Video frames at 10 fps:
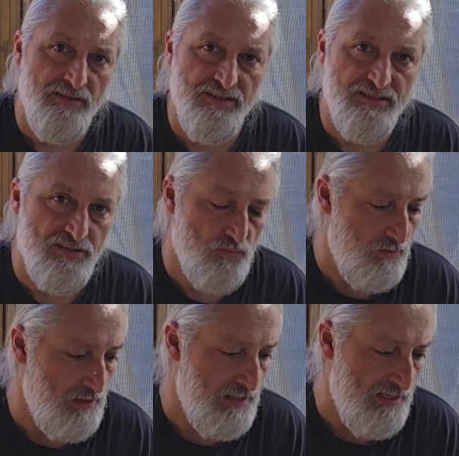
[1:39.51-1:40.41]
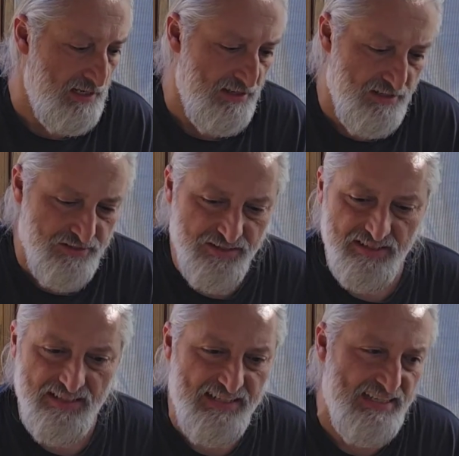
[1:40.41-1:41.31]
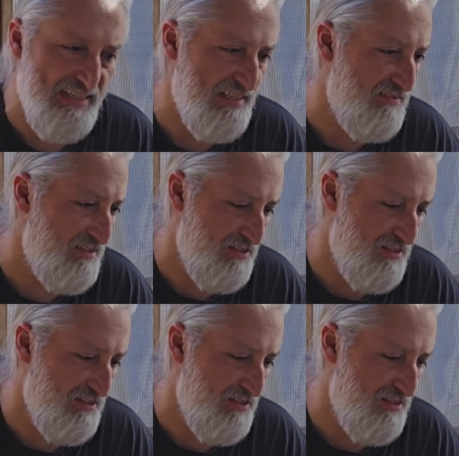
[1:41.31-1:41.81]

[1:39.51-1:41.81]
This is wood, this is leaves,